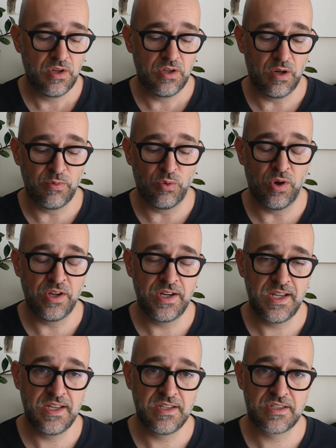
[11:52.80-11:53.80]
Number 1
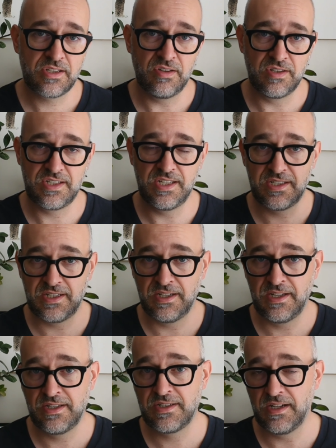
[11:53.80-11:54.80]
is consistent
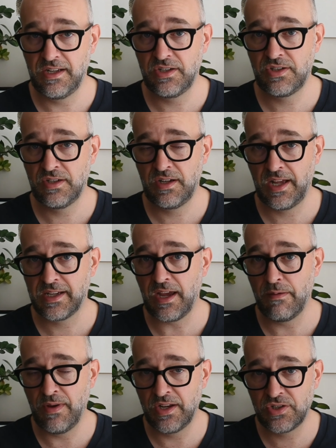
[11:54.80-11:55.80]
insulation. Like I
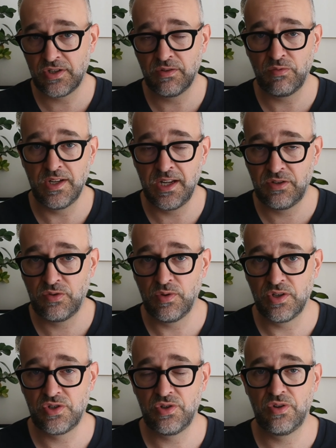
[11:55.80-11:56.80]
mentioned, we need to
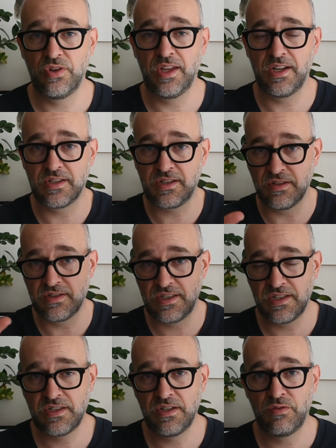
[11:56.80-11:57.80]
ensure that it's
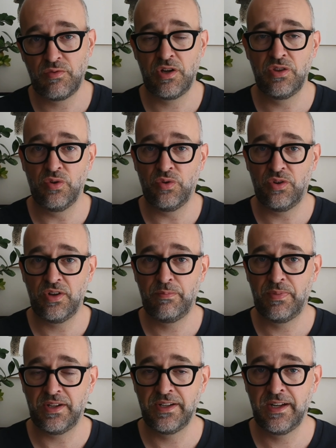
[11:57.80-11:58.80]
consistent around the whole
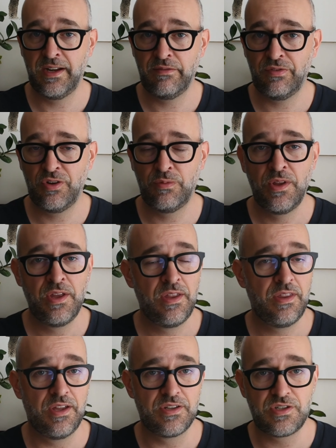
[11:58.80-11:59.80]
building envelope, that